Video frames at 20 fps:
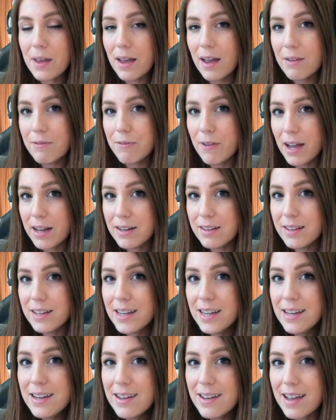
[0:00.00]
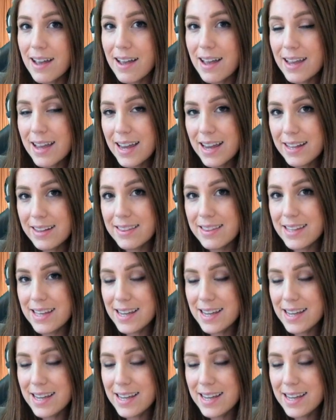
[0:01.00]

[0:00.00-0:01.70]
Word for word: I finally hit